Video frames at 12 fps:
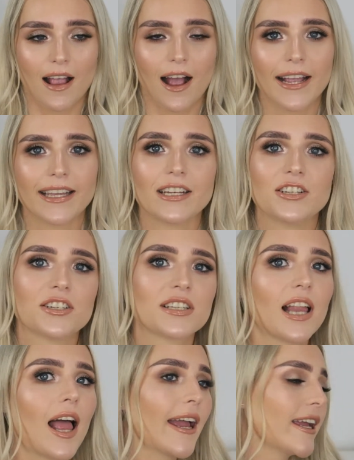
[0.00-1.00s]
I can
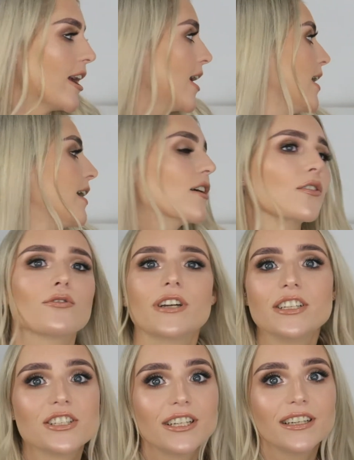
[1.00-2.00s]
just like
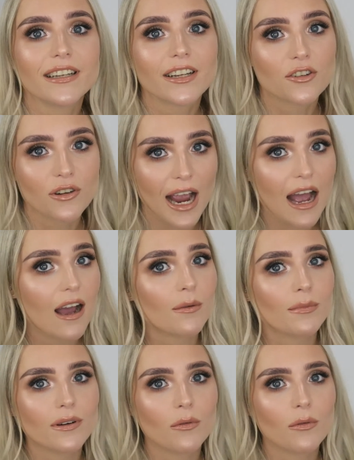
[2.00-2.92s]
reach in and grab